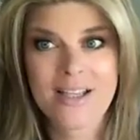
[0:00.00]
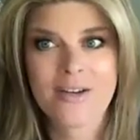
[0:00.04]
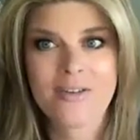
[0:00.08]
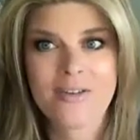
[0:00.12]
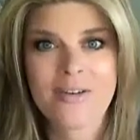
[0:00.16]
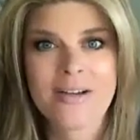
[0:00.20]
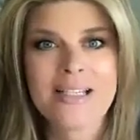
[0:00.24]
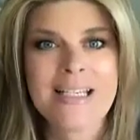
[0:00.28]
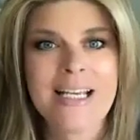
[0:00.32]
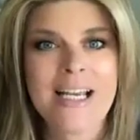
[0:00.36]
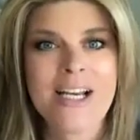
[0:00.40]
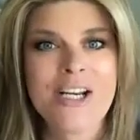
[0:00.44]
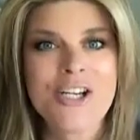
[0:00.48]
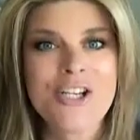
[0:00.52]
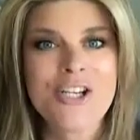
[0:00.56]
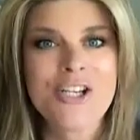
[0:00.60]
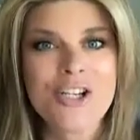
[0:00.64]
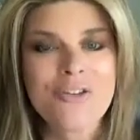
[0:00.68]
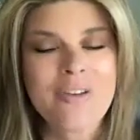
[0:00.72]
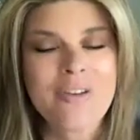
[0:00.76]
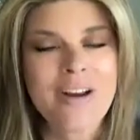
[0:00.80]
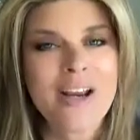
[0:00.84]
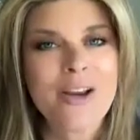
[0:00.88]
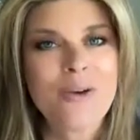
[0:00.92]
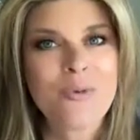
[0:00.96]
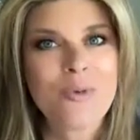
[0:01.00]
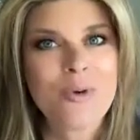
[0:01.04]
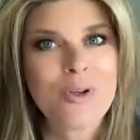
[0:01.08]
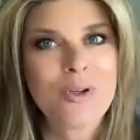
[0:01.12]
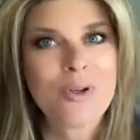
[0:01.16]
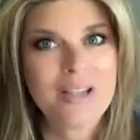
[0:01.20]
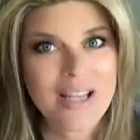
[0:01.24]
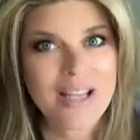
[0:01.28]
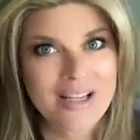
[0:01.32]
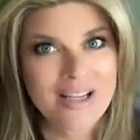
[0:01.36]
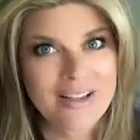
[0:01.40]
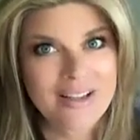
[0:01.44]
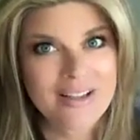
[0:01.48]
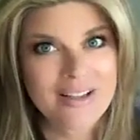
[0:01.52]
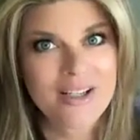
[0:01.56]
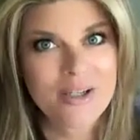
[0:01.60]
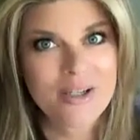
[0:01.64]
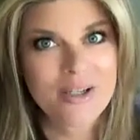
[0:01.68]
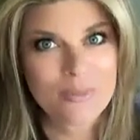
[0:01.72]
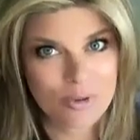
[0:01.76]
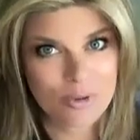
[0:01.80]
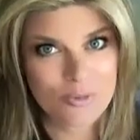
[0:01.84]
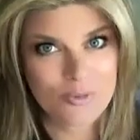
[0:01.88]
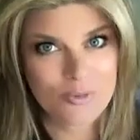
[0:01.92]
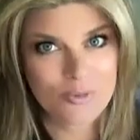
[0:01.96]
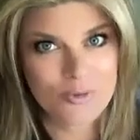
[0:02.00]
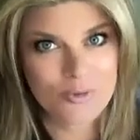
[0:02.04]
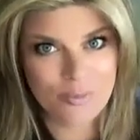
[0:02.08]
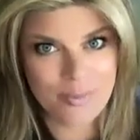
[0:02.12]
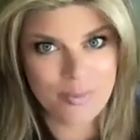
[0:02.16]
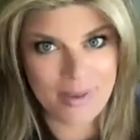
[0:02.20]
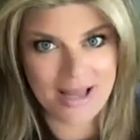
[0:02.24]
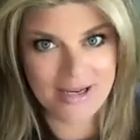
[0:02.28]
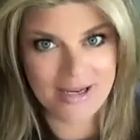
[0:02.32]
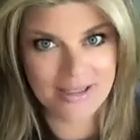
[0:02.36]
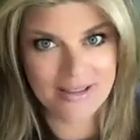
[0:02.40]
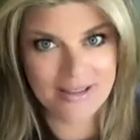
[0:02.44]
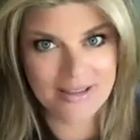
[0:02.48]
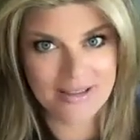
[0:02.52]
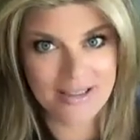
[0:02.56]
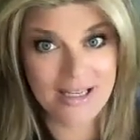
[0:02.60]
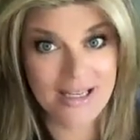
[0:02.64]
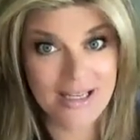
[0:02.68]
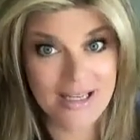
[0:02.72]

Their retention rate would likely improve dramatically.